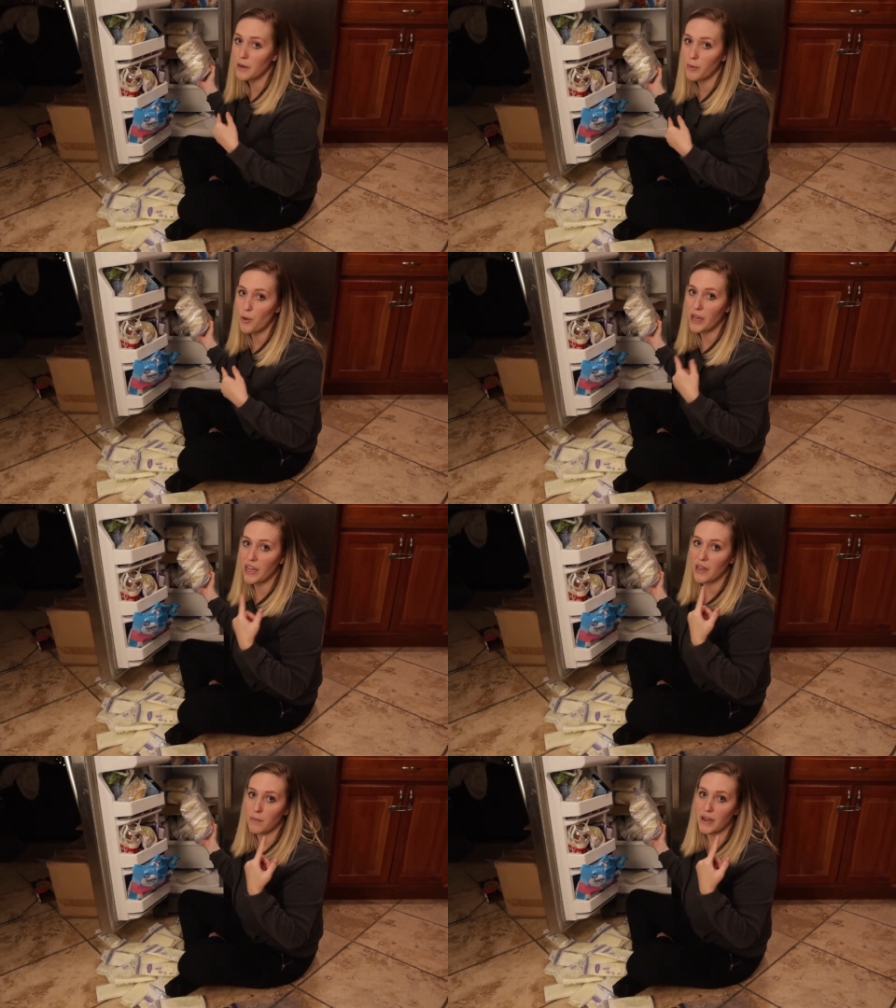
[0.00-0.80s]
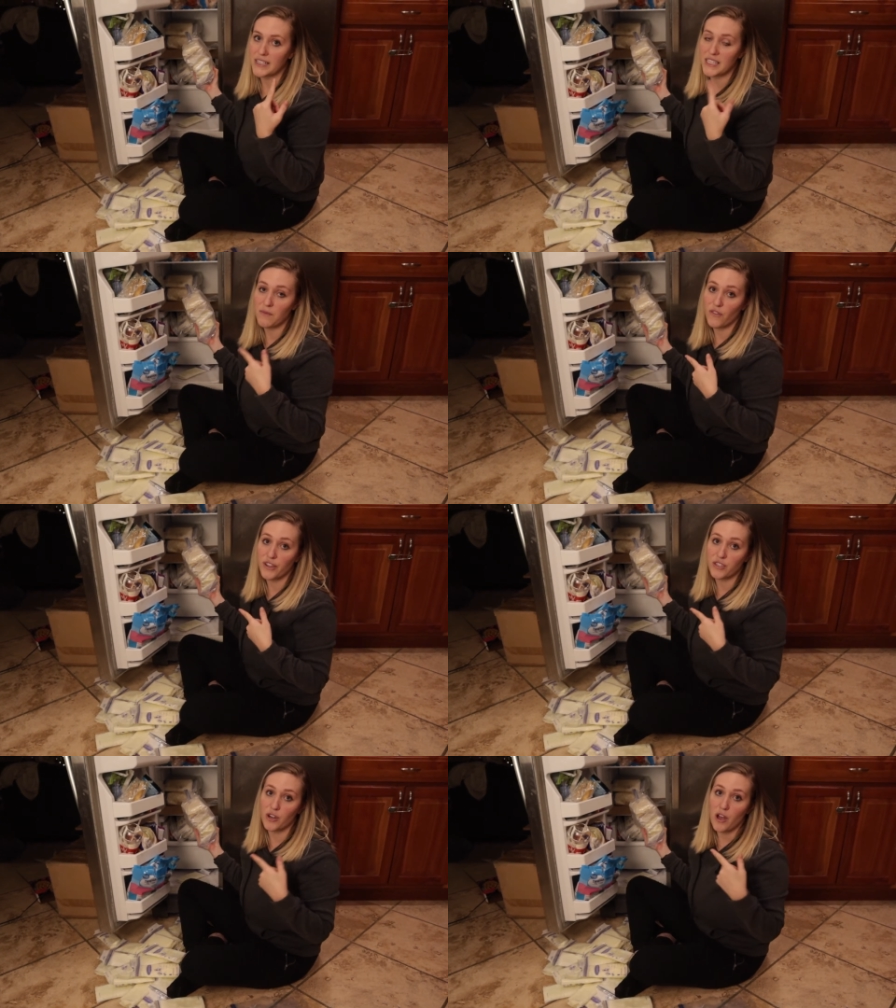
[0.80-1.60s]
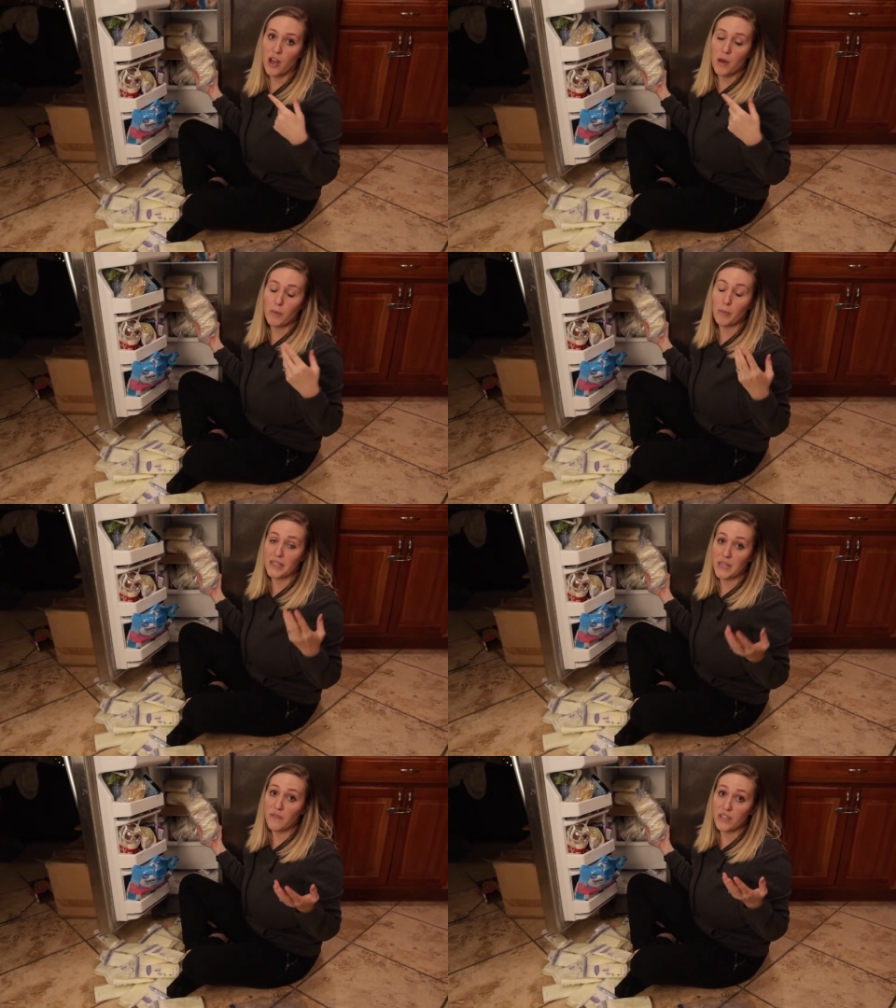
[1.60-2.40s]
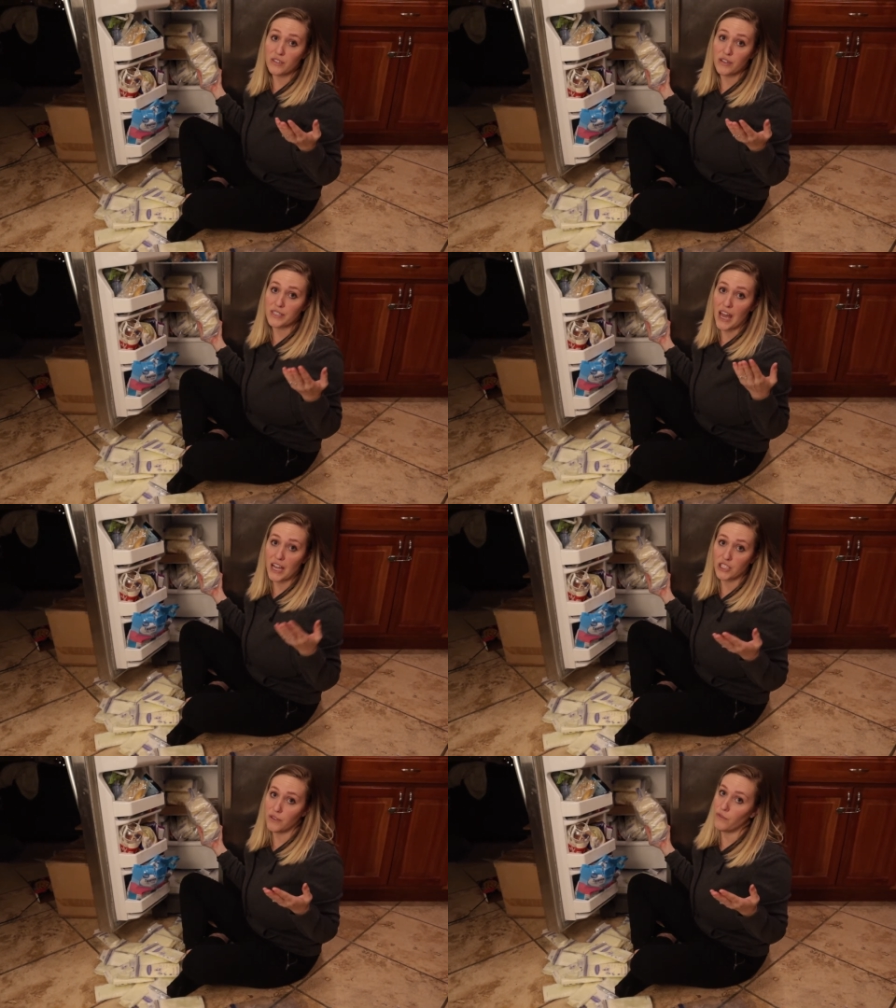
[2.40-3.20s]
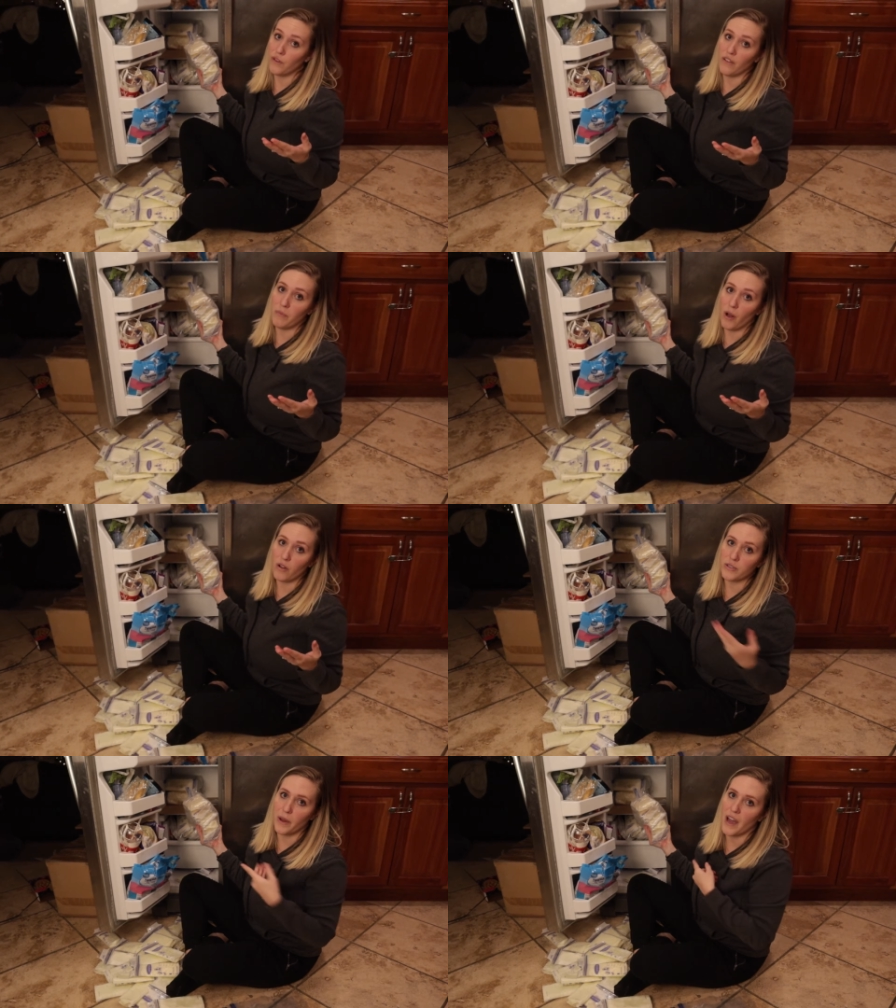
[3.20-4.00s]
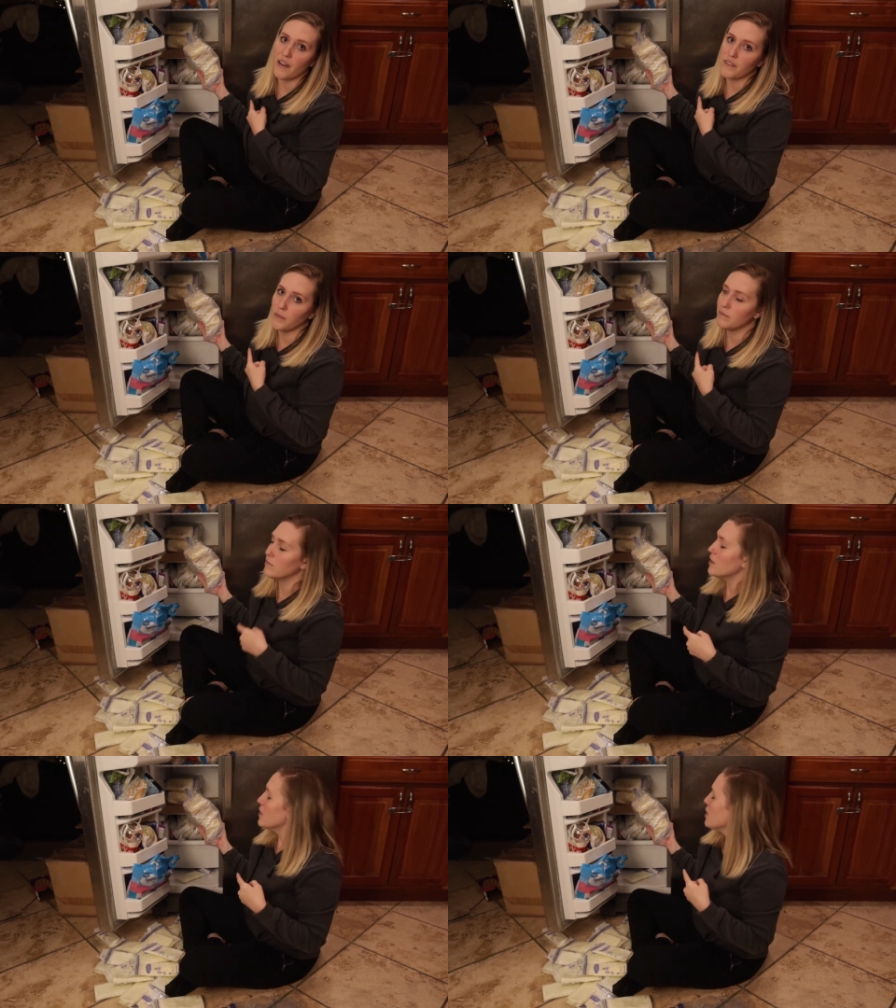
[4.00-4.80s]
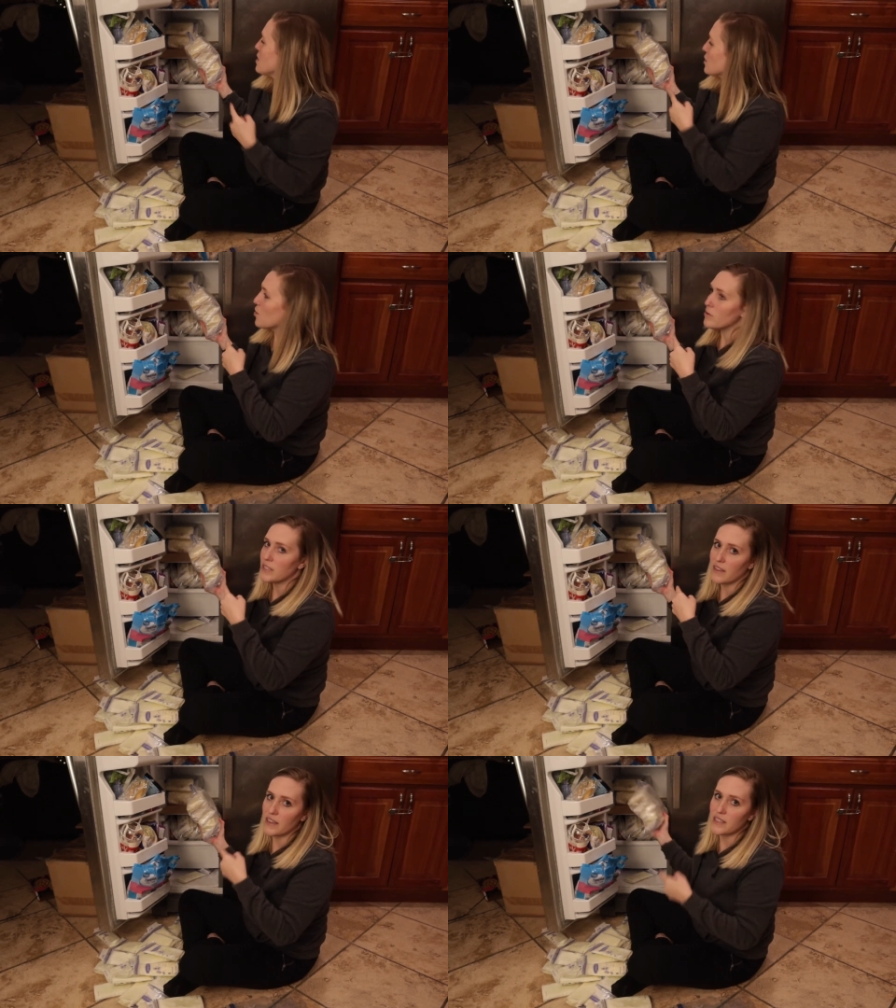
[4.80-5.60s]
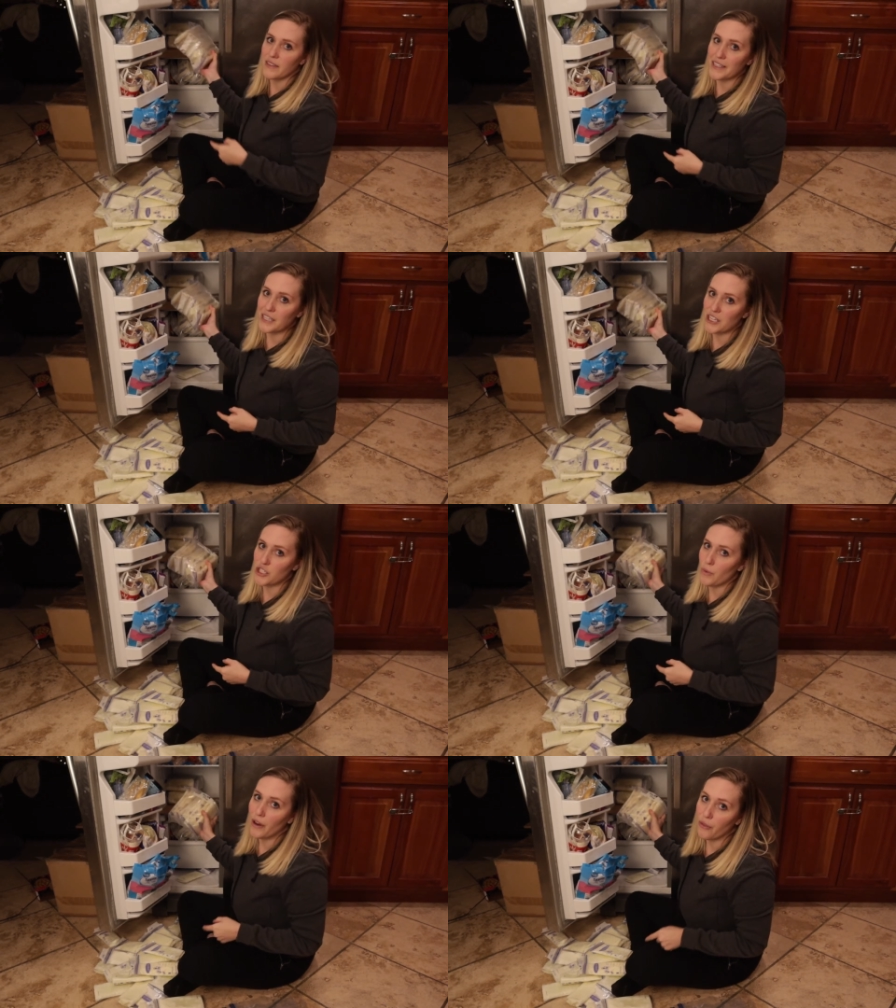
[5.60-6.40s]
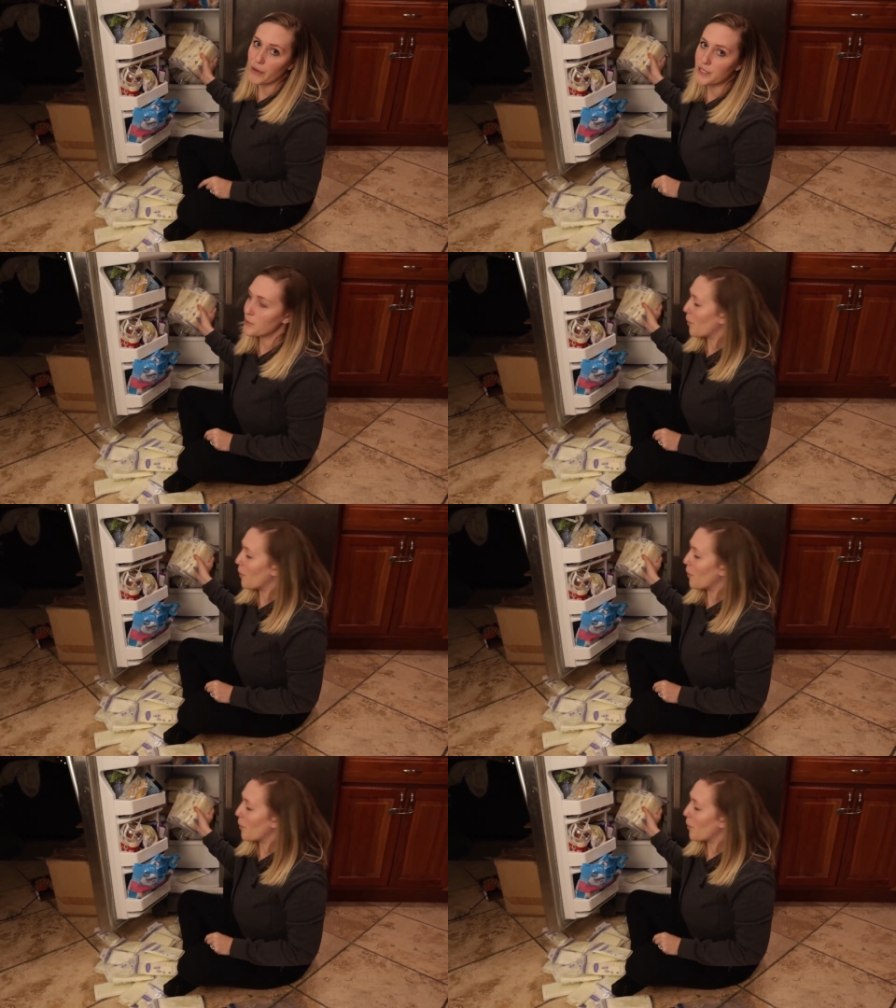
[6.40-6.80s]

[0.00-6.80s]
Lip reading: up going in my deep freezer, but my deep freezer is actually full of milk, so I have to go into this, and that's actually one of the reasons